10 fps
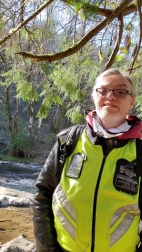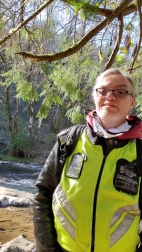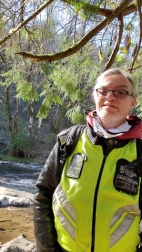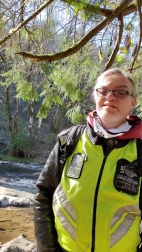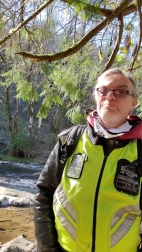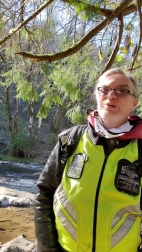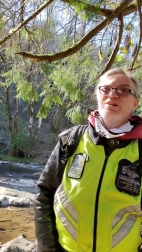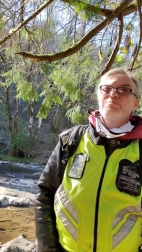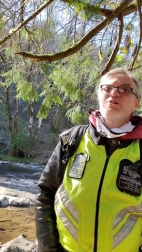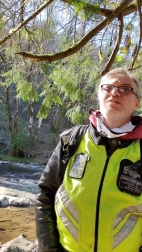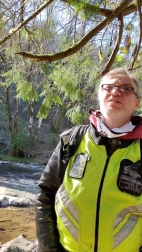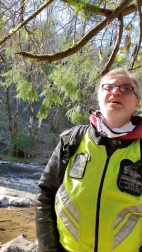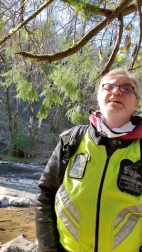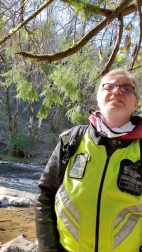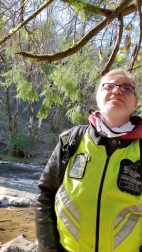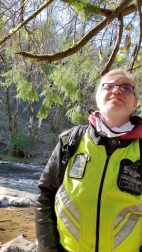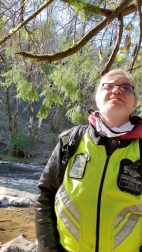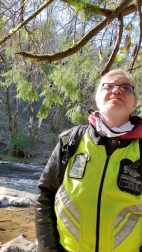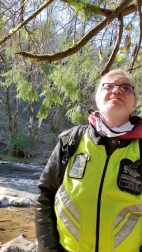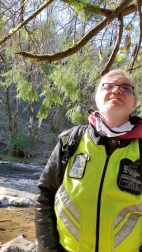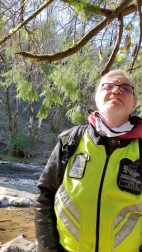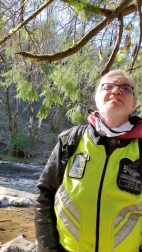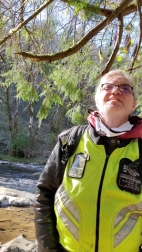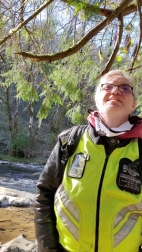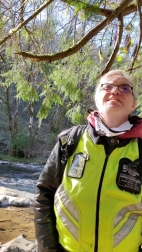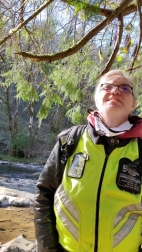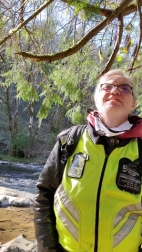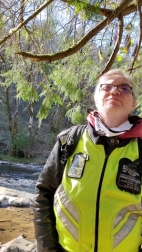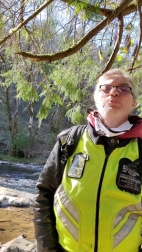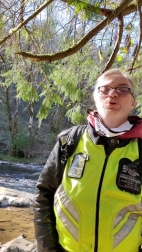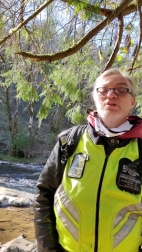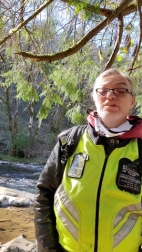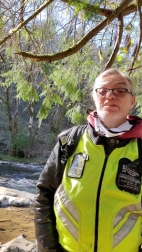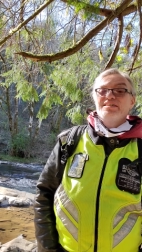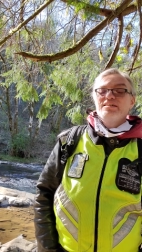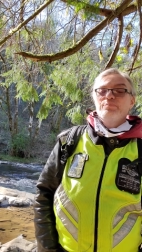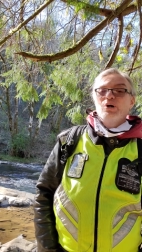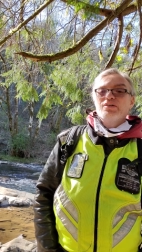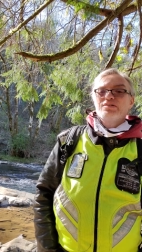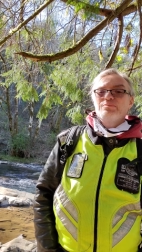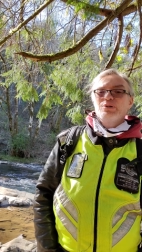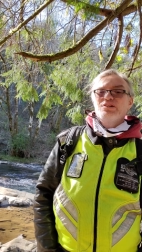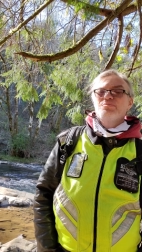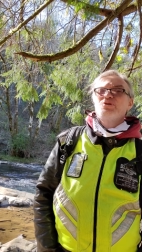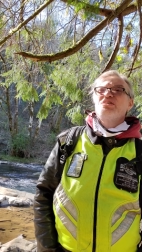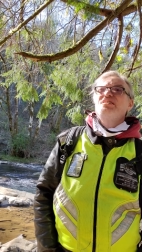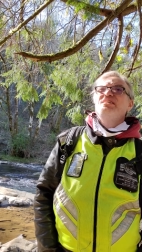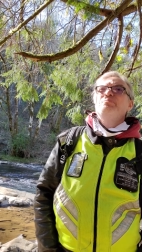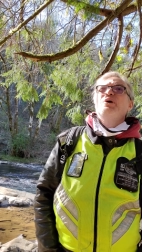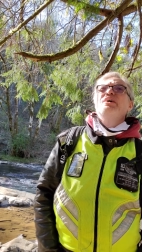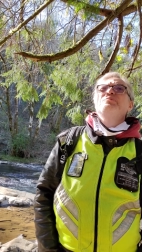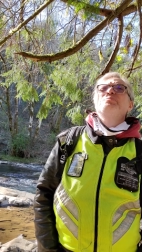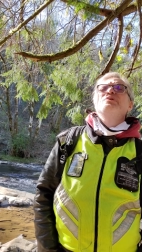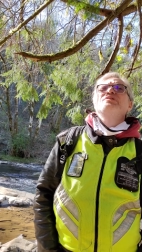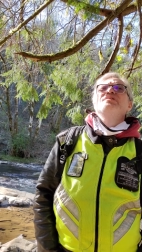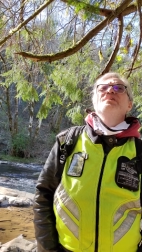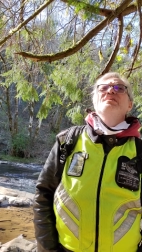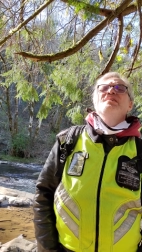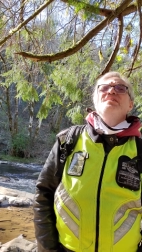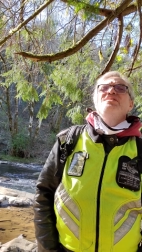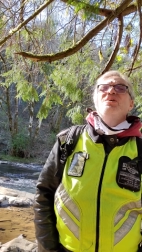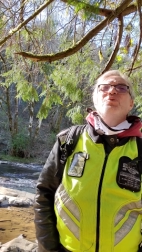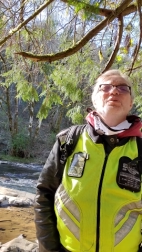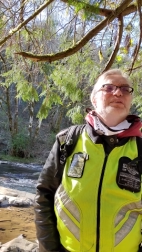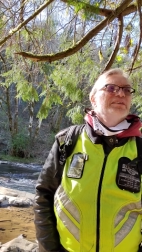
it becomes the glass. Put it in a teapot, it becomes the teapot. But, you know,